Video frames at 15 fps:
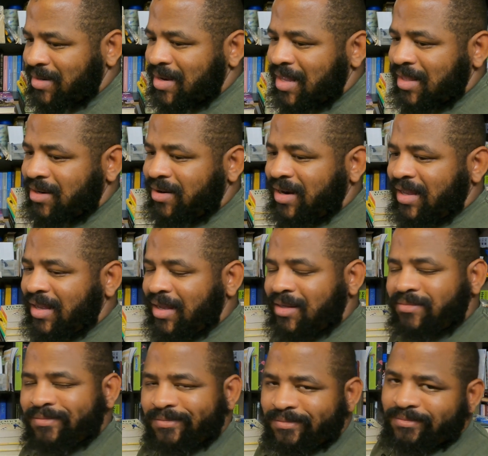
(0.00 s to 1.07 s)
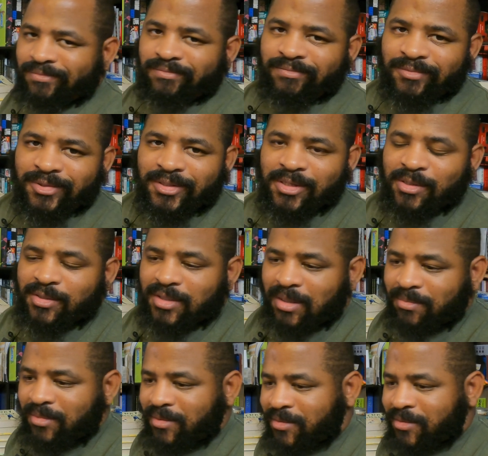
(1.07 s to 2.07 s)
$1.88 still something.